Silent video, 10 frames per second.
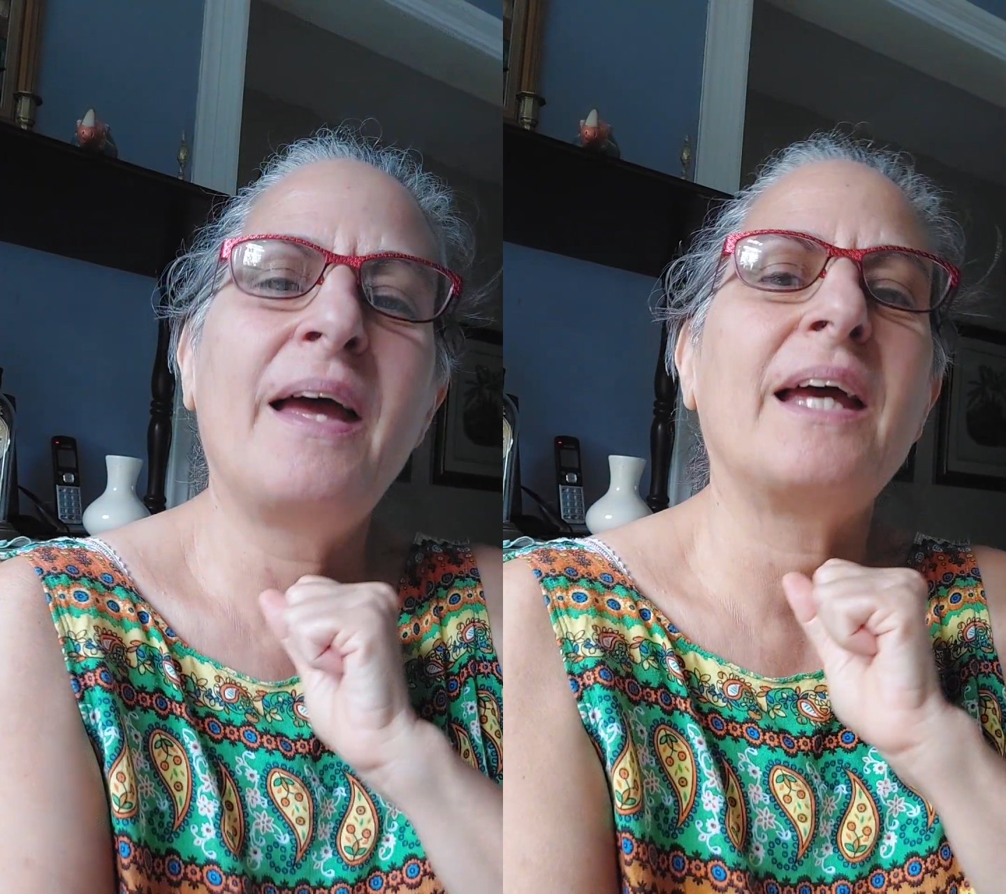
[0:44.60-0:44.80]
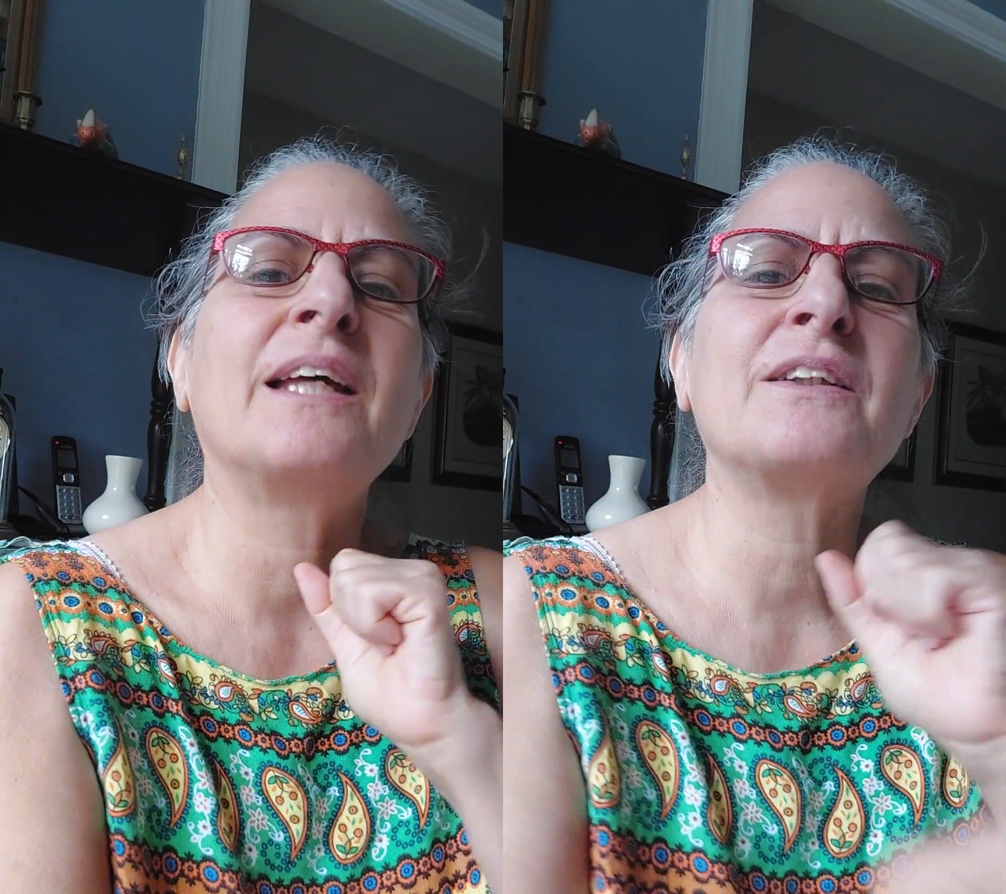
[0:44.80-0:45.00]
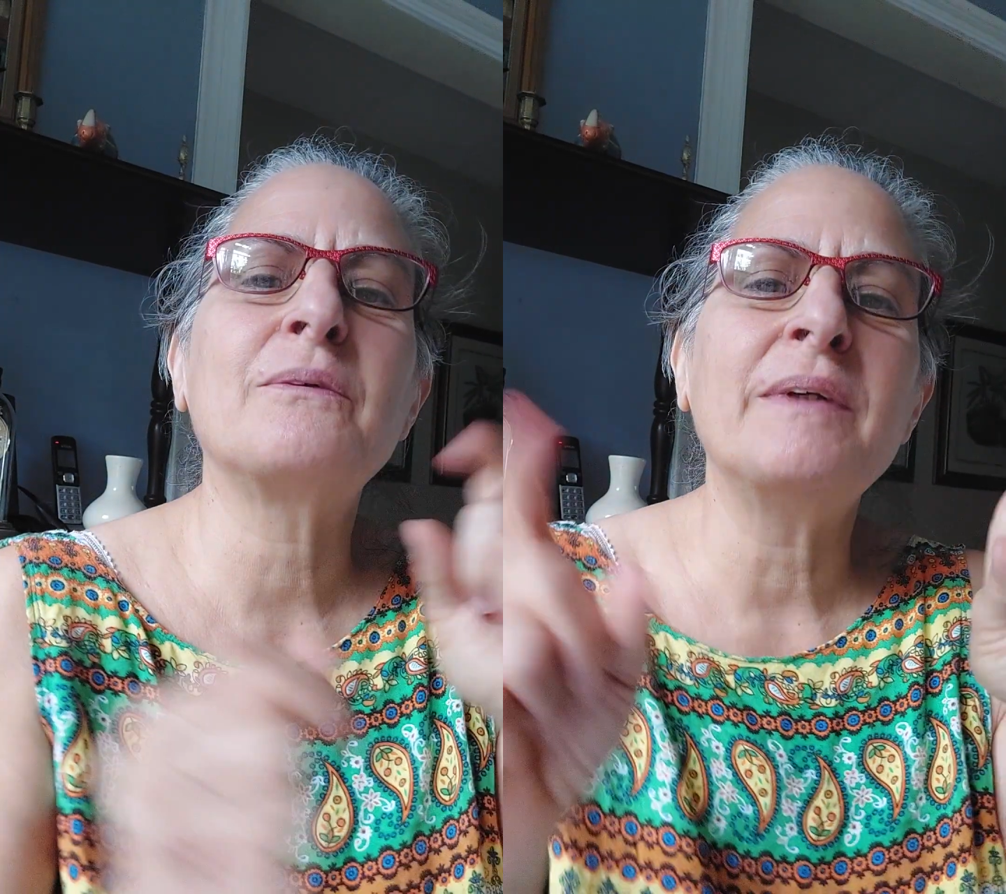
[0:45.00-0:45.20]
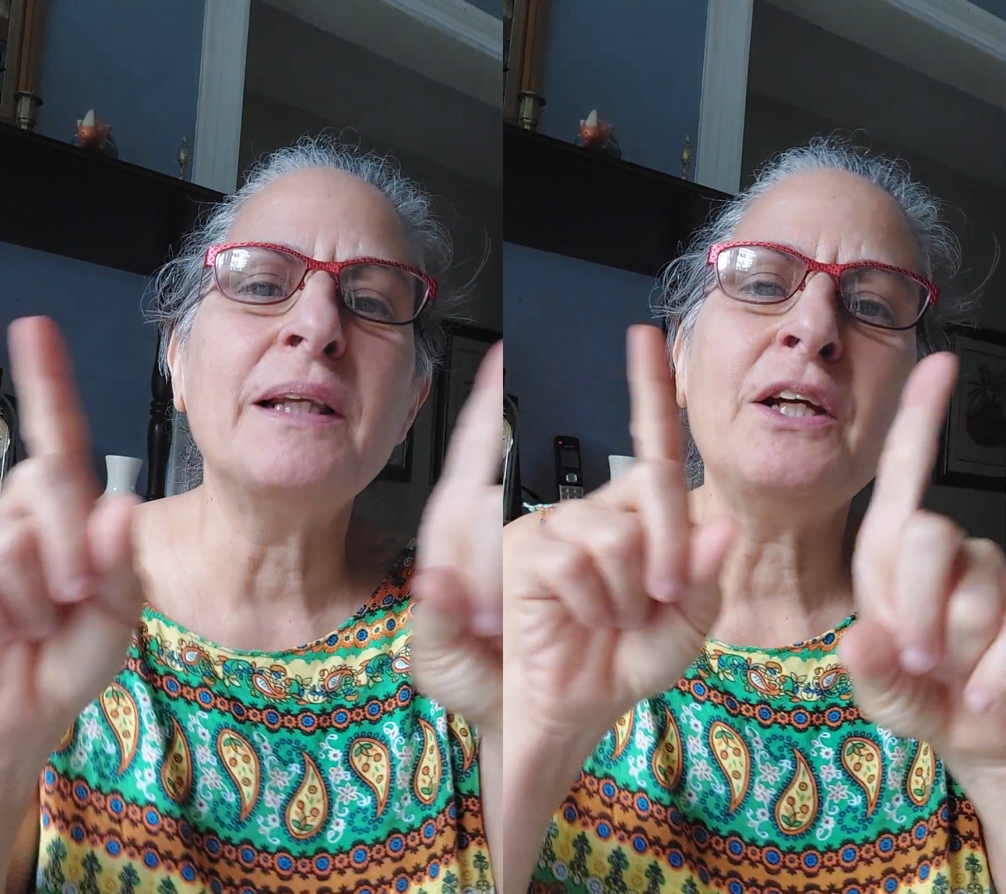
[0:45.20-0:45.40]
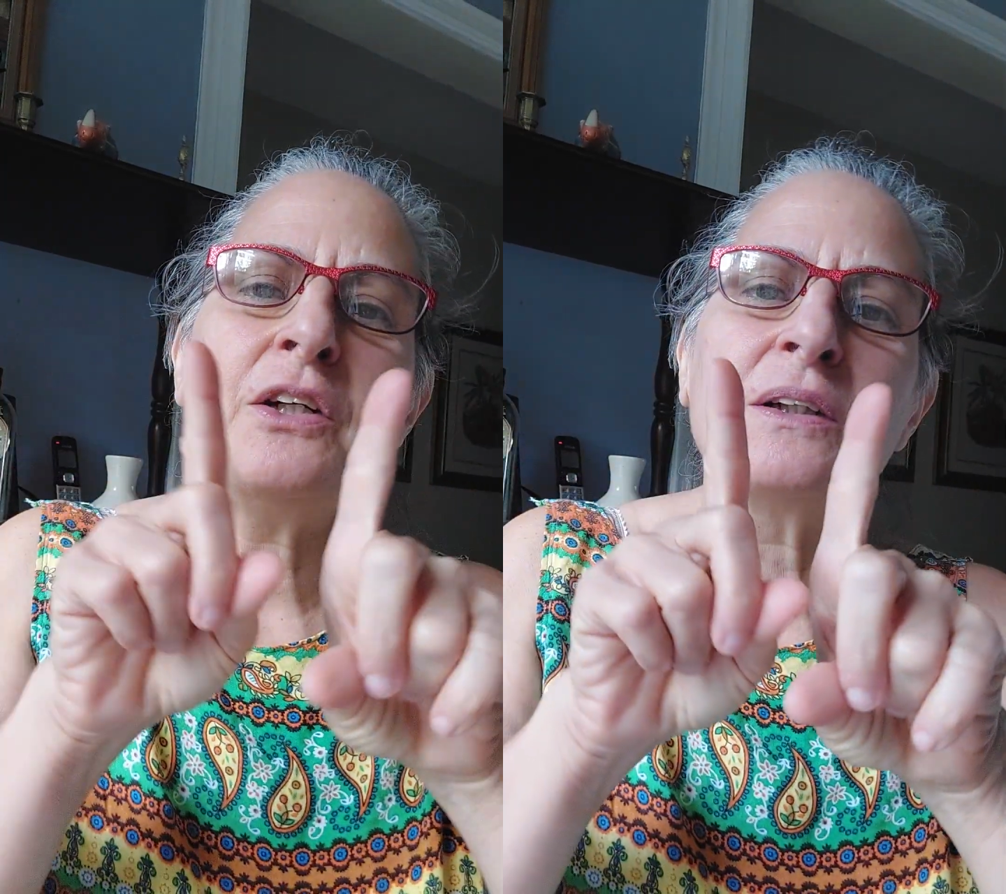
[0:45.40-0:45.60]
It's
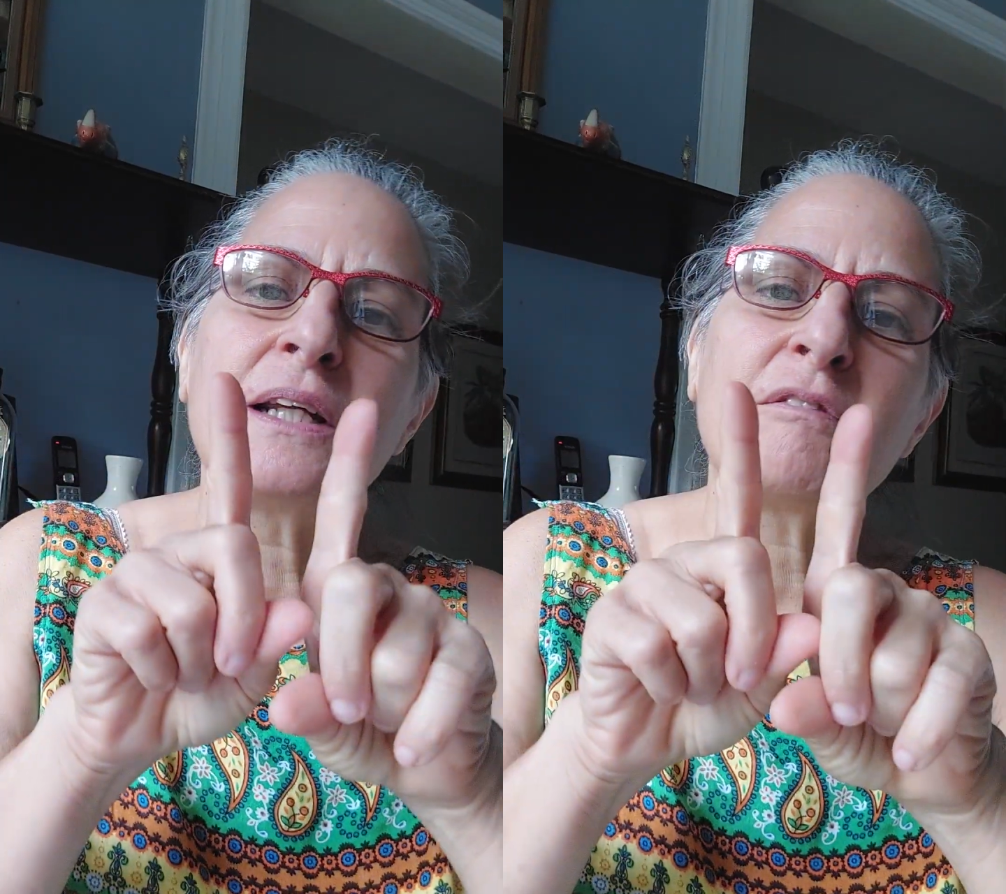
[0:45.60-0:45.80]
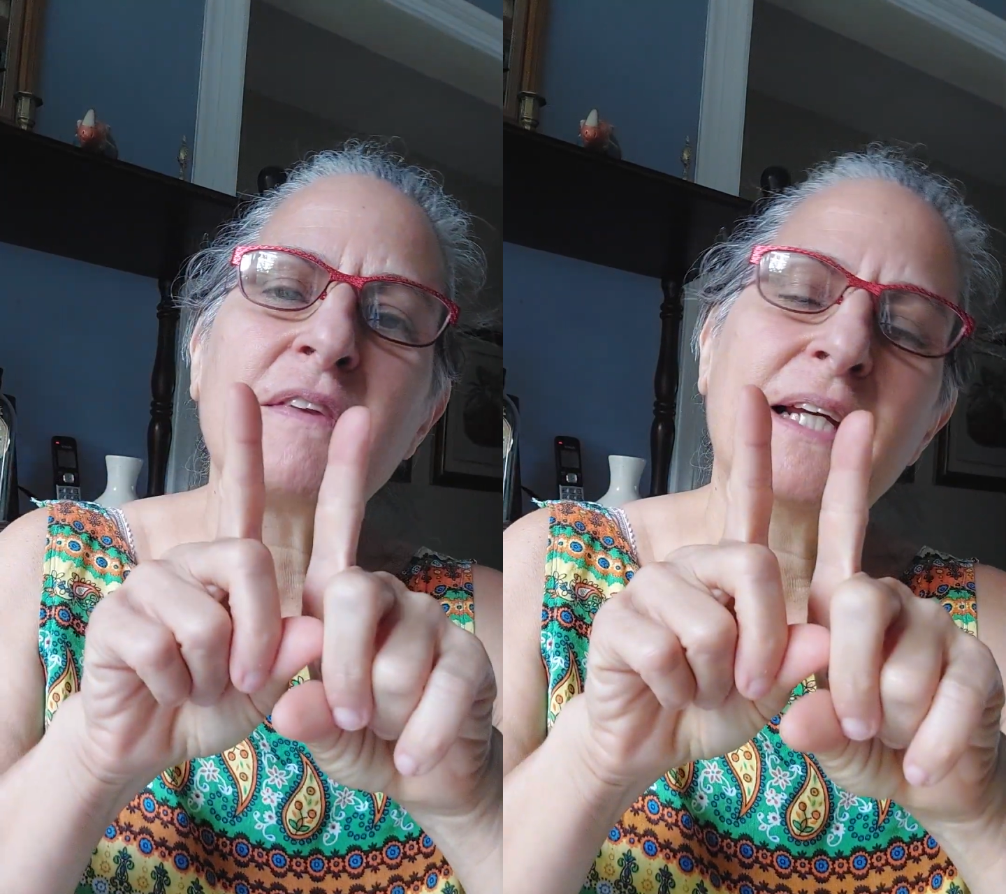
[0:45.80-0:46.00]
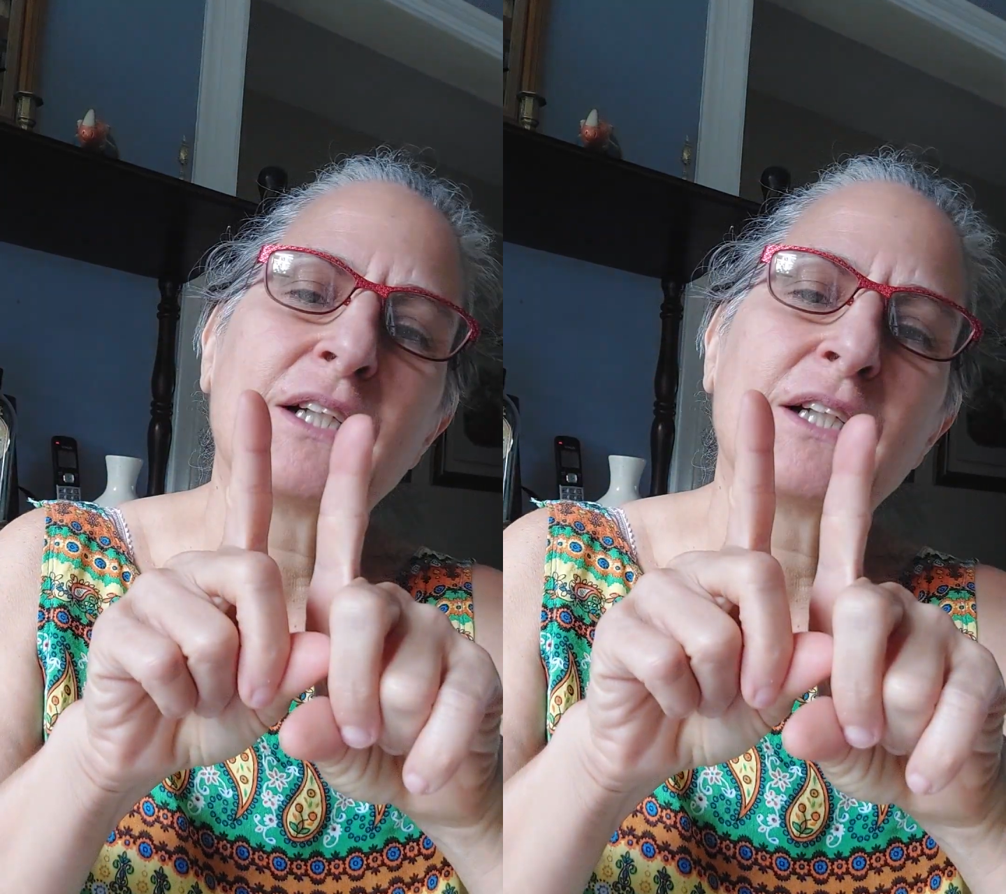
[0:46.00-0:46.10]
really good if the